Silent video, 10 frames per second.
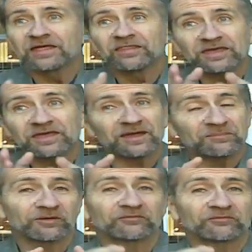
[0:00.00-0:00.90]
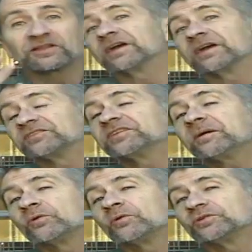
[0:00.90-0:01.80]
then I perfectly
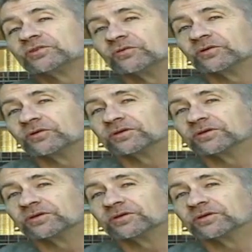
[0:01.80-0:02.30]
accept what you do.